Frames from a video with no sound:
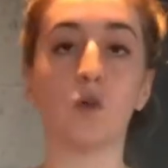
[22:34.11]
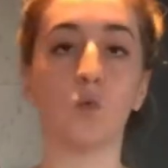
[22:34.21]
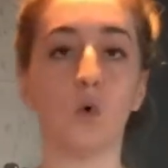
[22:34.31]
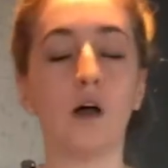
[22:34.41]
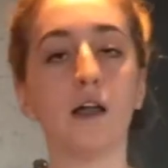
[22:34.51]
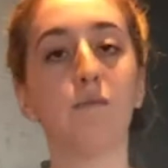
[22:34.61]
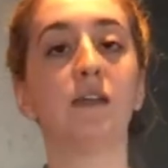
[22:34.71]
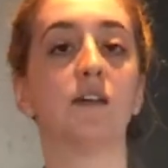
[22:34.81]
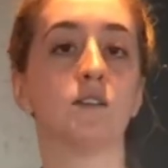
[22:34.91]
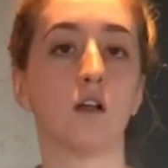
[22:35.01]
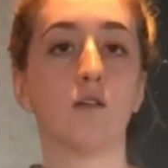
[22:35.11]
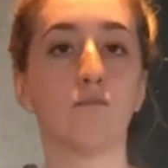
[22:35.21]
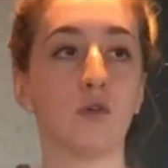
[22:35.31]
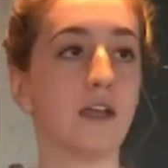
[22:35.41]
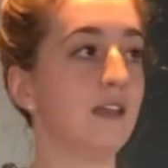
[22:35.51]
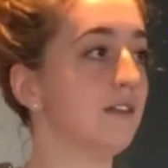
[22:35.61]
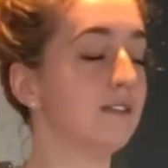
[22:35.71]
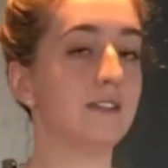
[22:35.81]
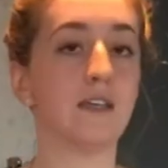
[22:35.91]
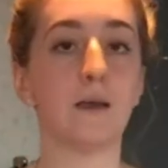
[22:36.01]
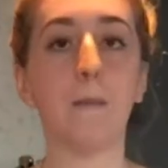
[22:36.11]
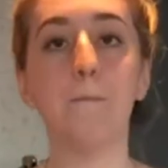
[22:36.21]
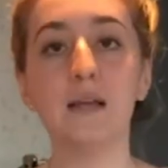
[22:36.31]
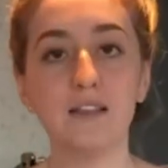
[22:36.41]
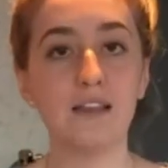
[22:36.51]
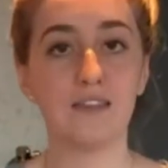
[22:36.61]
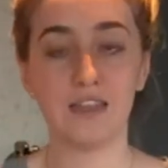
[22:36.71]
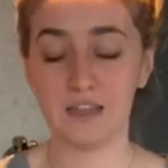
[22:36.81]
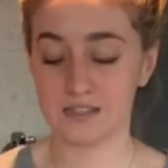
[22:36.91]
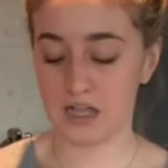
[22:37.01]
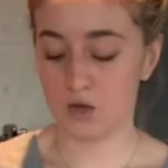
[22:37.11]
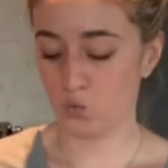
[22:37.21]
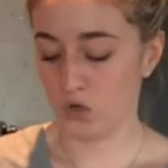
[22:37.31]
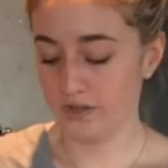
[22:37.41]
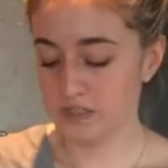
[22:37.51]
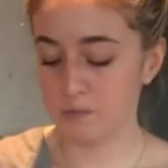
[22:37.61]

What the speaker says: Why? Because our brain is seeing a million things at once,